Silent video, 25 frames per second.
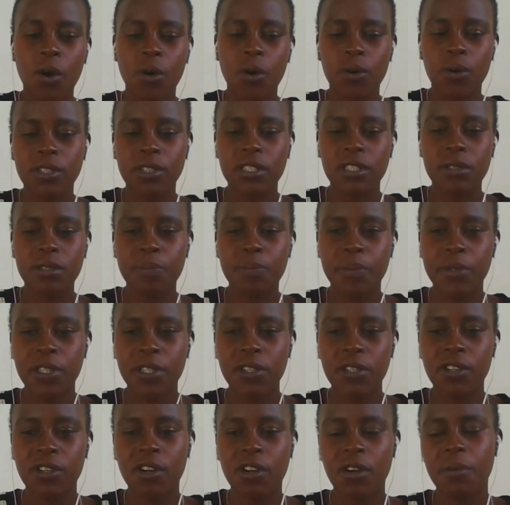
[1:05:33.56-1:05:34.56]
or this
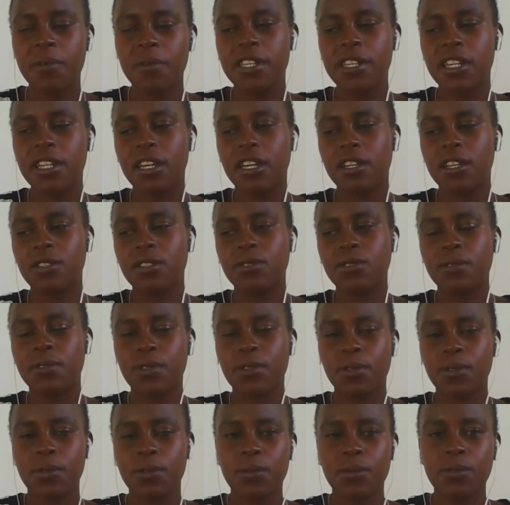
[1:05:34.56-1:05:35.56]
peer communicates with
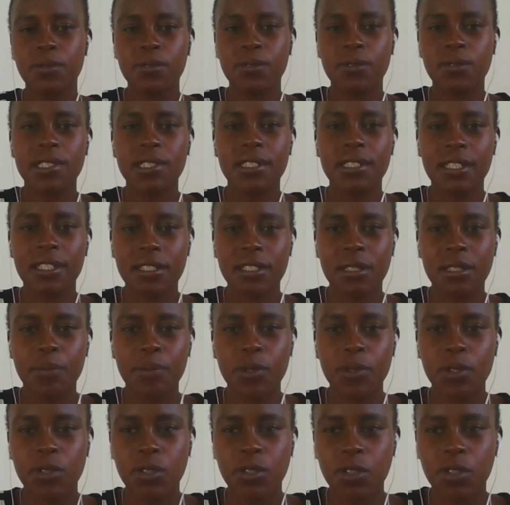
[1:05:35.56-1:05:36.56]
who they're
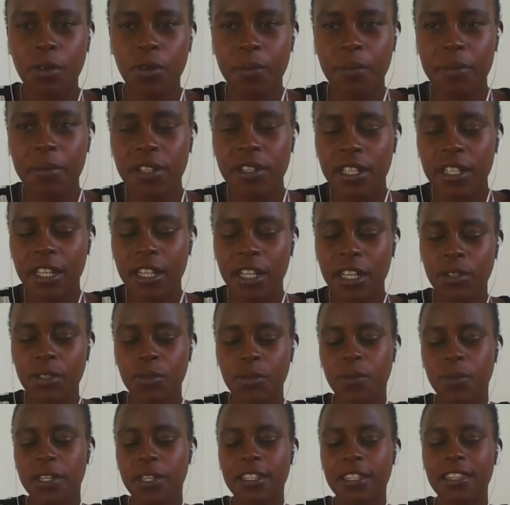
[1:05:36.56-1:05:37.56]
supposed to communicate
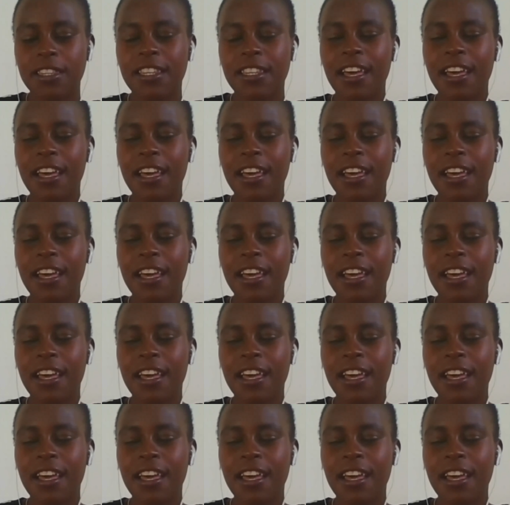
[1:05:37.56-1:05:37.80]
with.